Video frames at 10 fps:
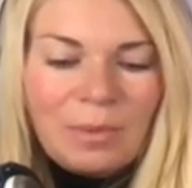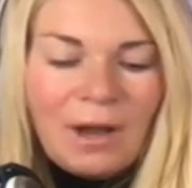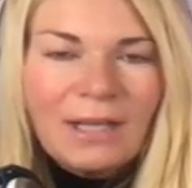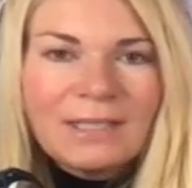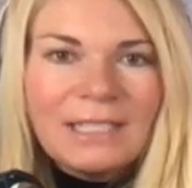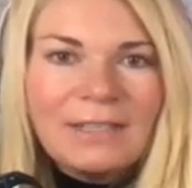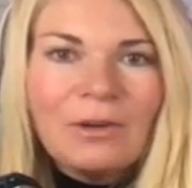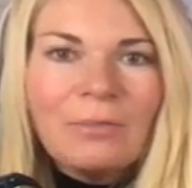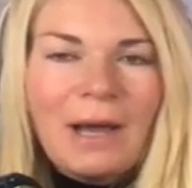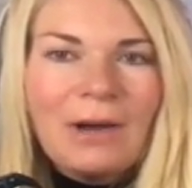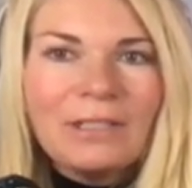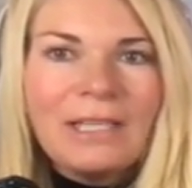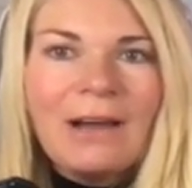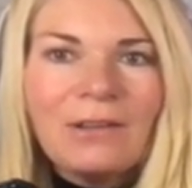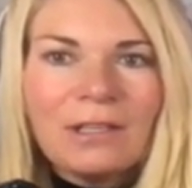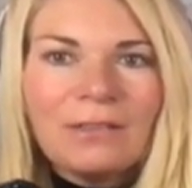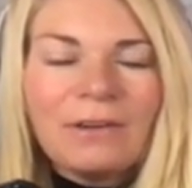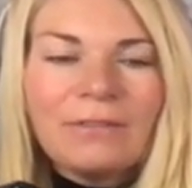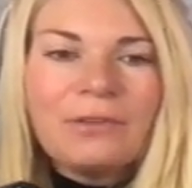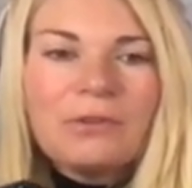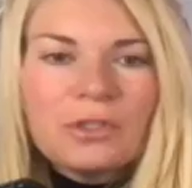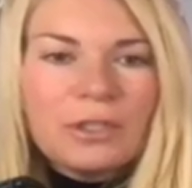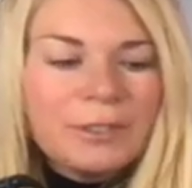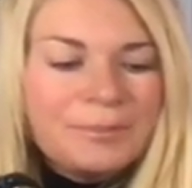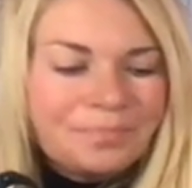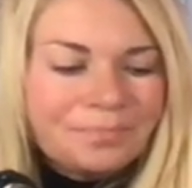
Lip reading: positive about the outlook of our future,